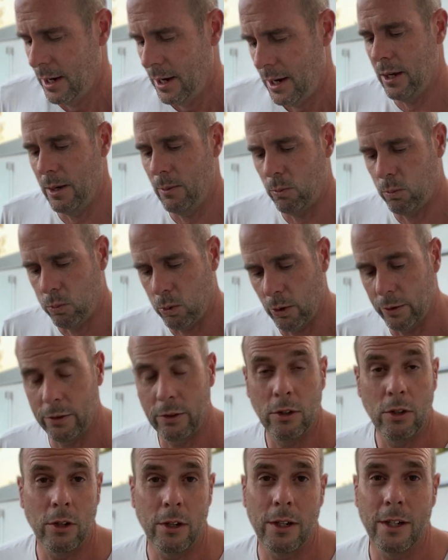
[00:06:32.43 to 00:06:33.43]
It was
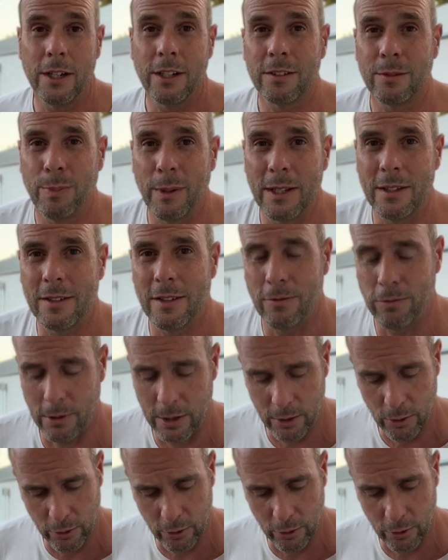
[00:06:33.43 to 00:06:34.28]
not an expensive one.